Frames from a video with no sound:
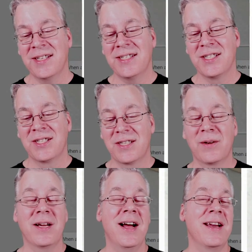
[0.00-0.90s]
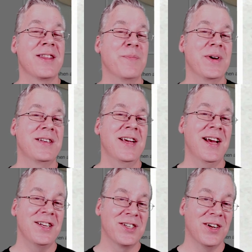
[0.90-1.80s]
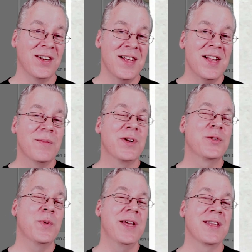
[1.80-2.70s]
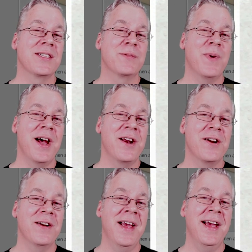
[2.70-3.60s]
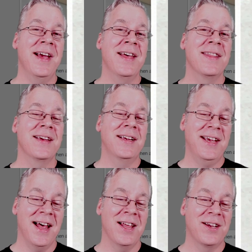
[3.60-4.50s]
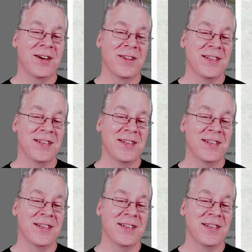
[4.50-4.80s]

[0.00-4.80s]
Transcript: This is kind of the potential between the spider and the calico.